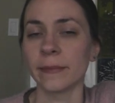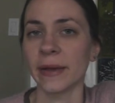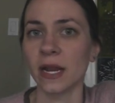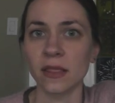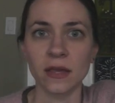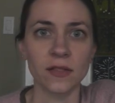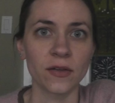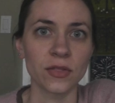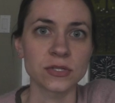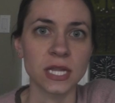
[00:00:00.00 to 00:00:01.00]
anything
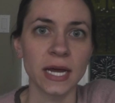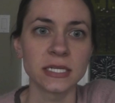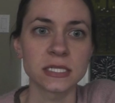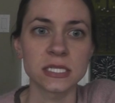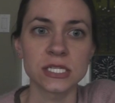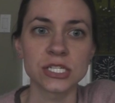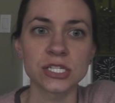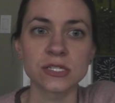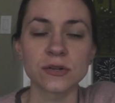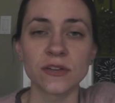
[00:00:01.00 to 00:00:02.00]
along those lines. This is
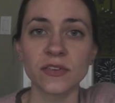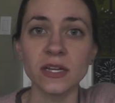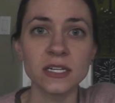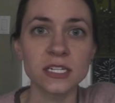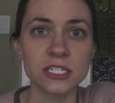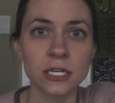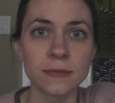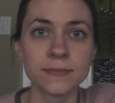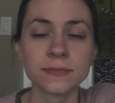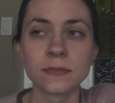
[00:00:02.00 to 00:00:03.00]
just sort of in
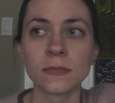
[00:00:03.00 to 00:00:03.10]
addition.